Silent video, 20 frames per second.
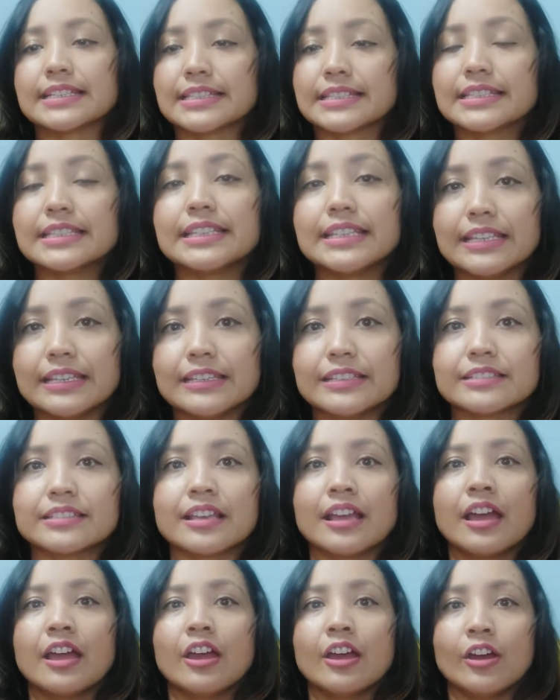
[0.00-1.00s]
she
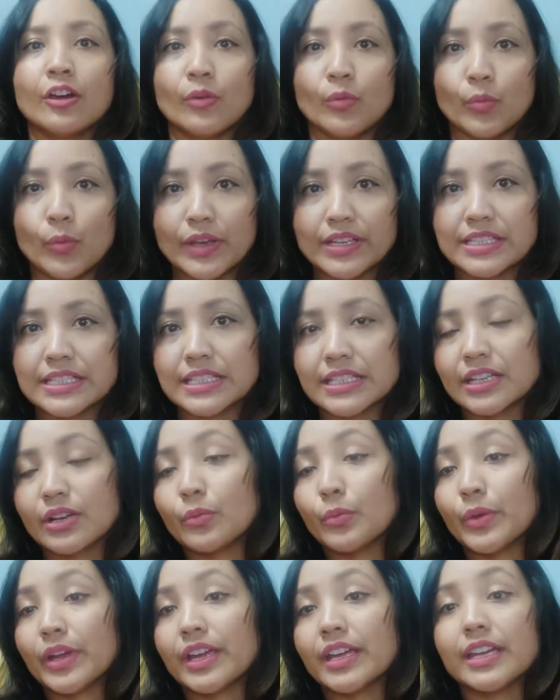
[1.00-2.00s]
is wasting
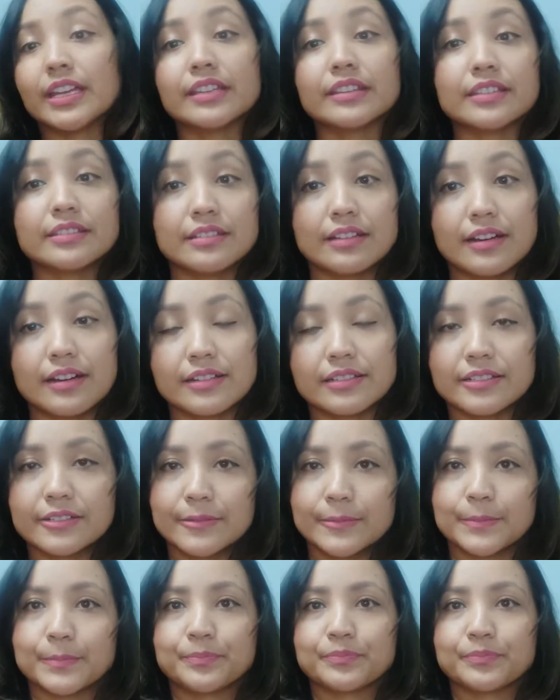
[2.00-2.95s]
away in the dark.